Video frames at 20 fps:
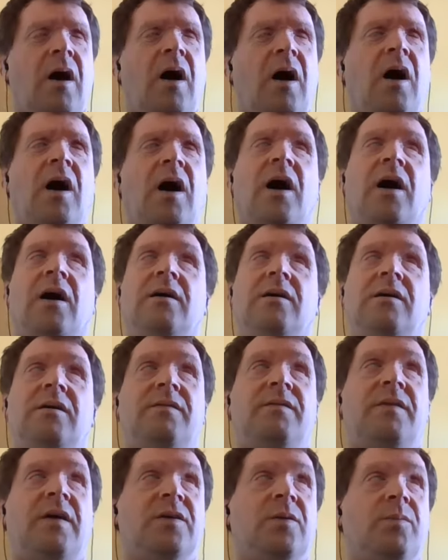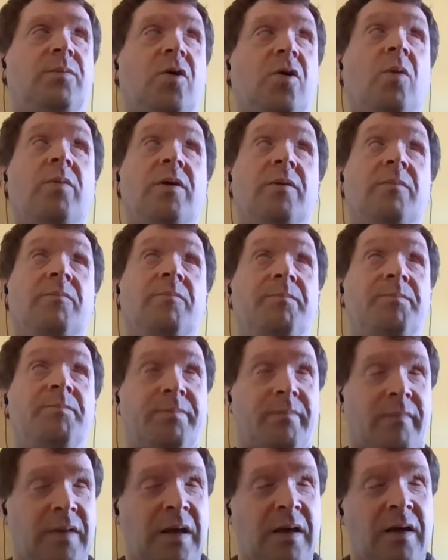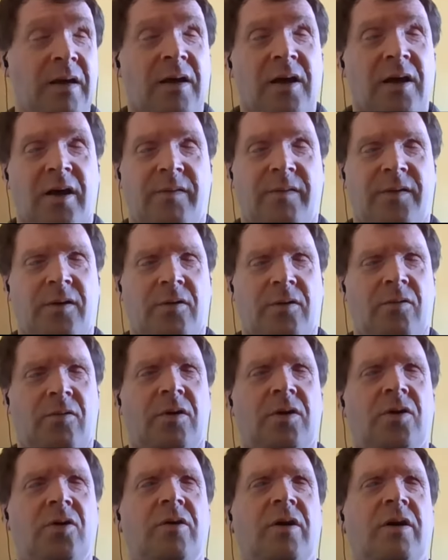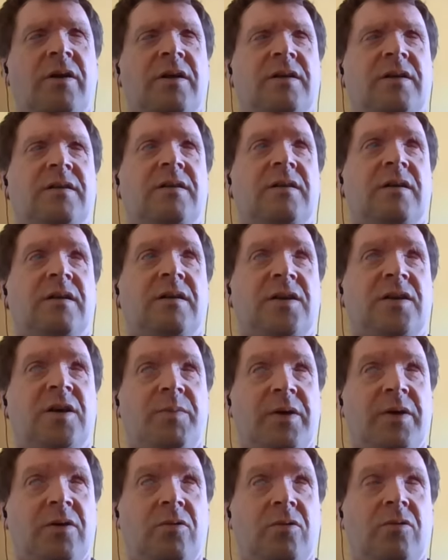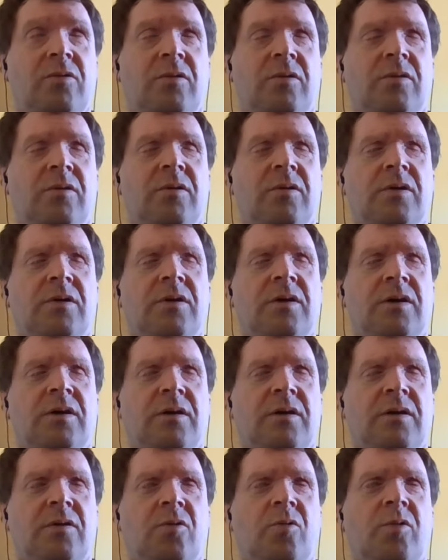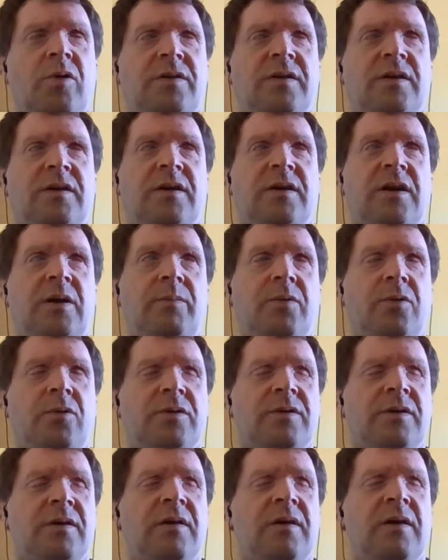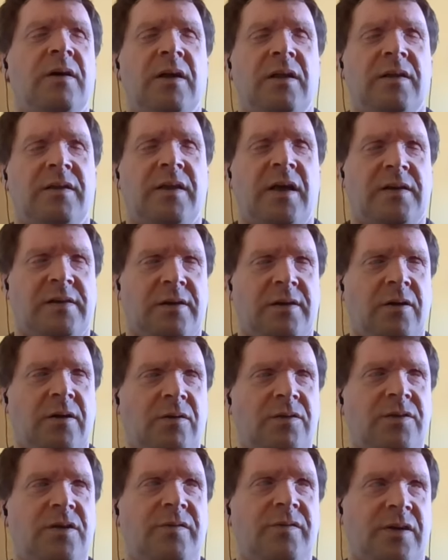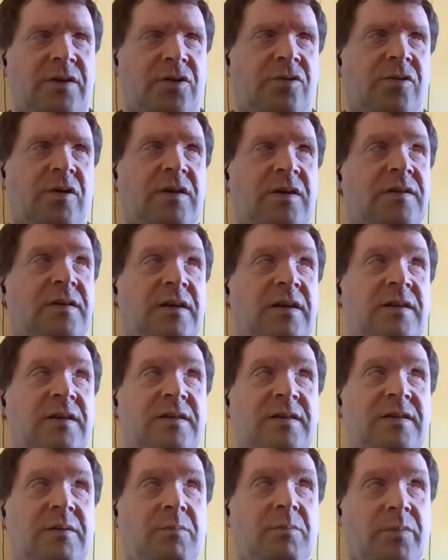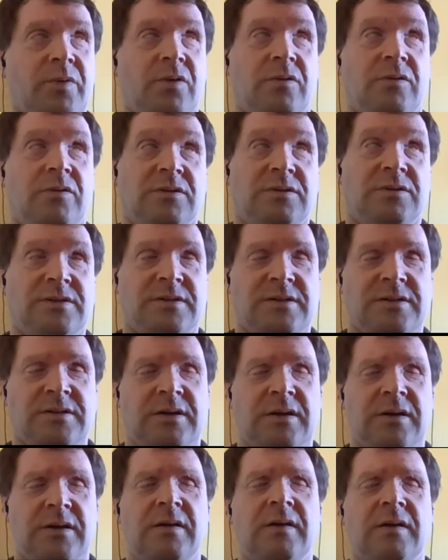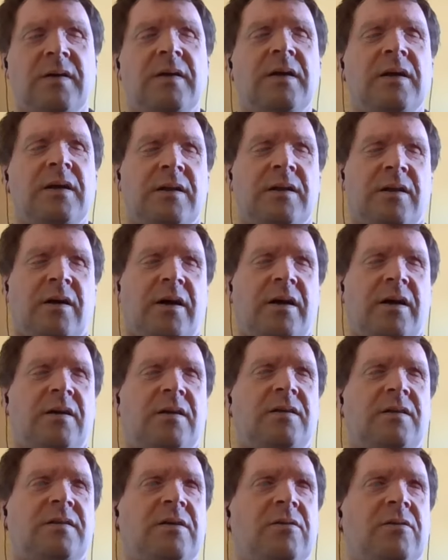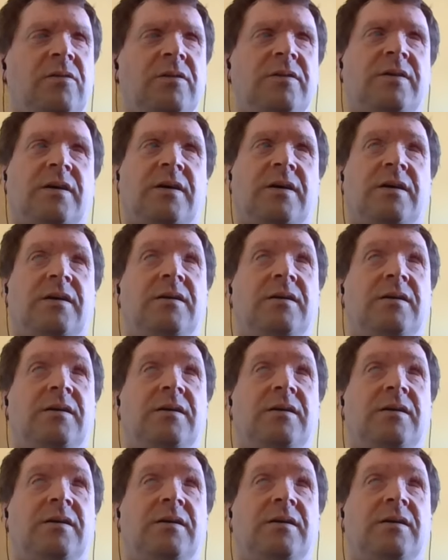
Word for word: Ah, there's a problem. If you look at a typical QWERTY keyboard, there's lots of interesting symbols like tilde,